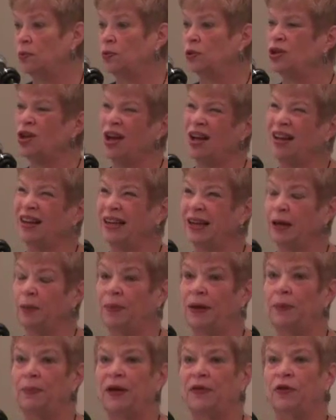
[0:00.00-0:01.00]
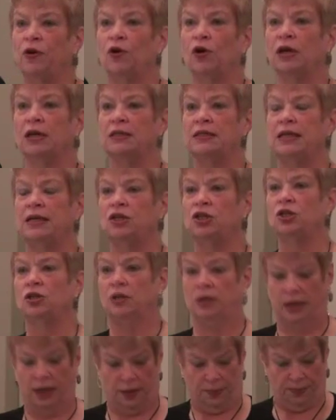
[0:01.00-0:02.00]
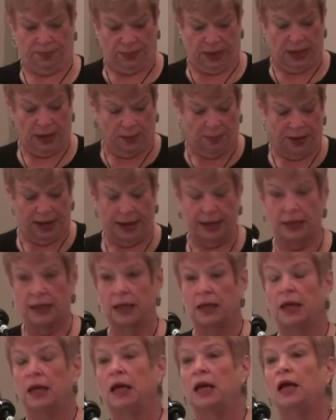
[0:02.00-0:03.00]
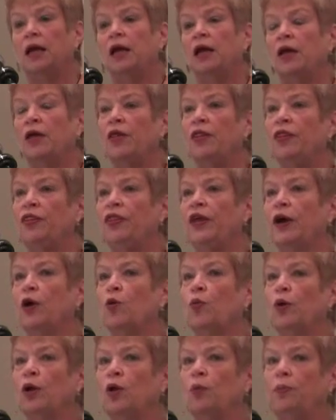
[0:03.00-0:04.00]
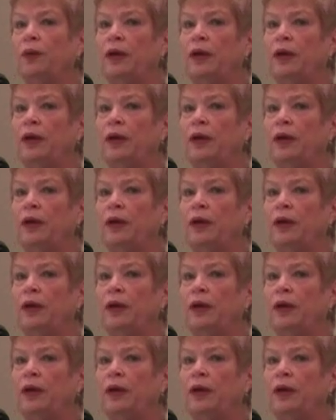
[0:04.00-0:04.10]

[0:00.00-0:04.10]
we'll talk a little bit about the organization in a bit, there will